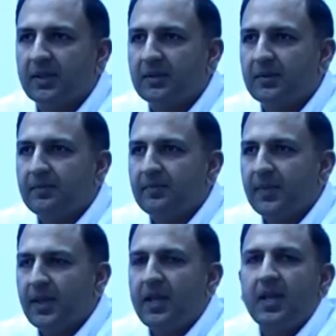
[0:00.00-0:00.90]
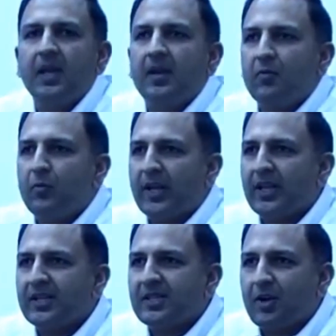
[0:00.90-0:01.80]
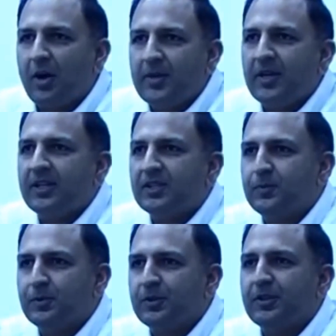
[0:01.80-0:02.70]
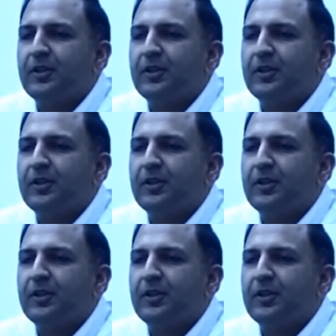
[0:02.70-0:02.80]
Right? Whether it's a communal dispute,